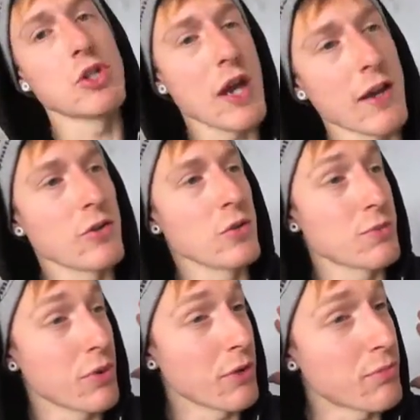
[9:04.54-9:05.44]
channels,
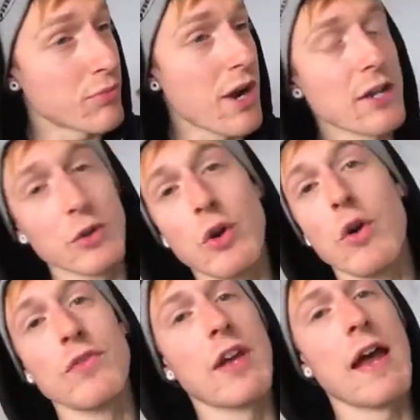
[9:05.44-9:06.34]
putting brand new
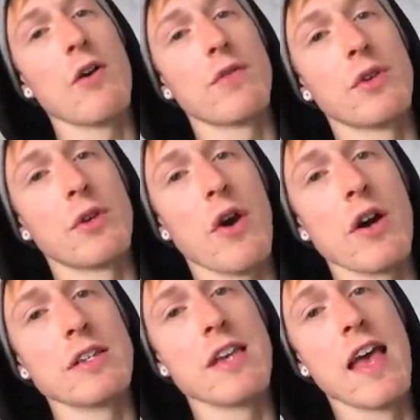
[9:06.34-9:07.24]
content out for you
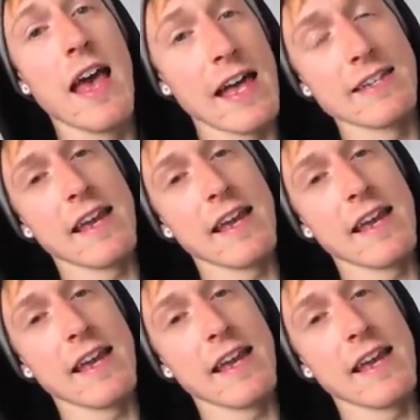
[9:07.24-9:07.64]
guys, and